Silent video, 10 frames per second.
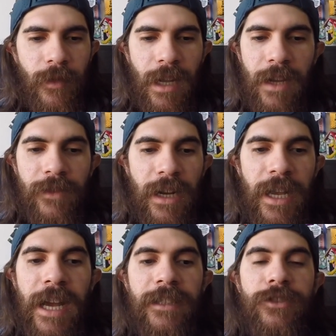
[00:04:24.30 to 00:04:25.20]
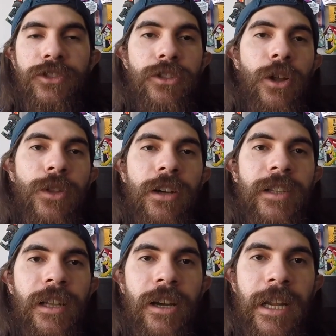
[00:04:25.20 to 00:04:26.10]
as I had to slow down
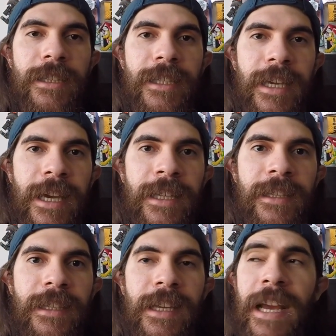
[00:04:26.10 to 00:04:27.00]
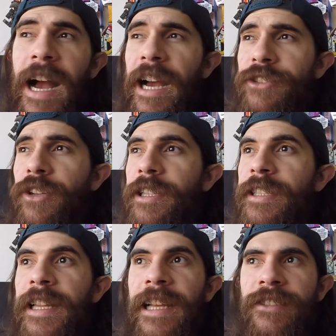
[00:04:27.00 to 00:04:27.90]
a lot at the end. Actually,
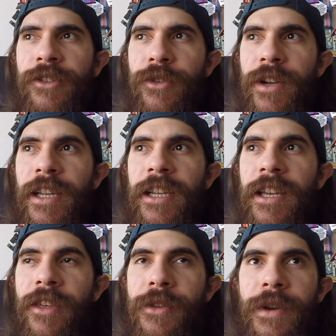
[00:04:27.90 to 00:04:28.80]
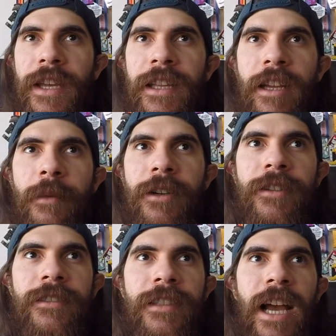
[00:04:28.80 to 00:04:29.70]
the last three
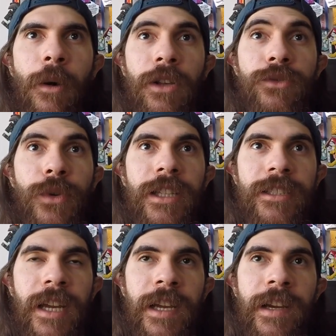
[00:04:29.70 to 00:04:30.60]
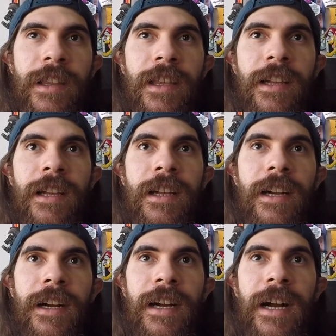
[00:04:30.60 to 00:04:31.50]
kilometers, I was really tired,
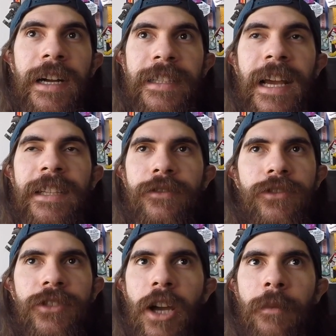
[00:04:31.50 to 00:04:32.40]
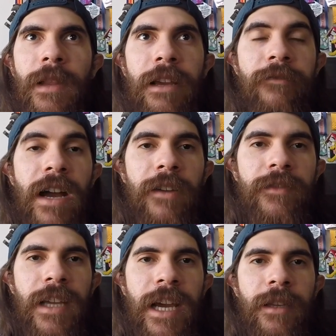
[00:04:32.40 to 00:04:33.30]
and I had to stop like 5
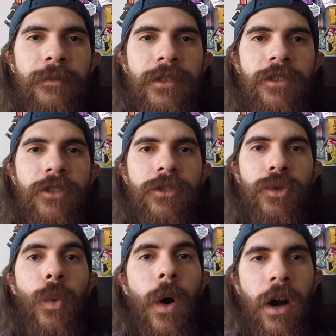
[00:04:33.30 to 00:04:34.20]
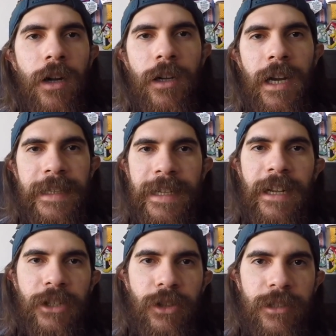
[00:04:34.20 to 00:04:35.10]
times to walk. I didn't
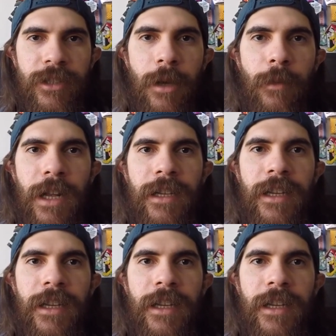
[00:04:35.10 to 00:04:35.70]
actually stop, but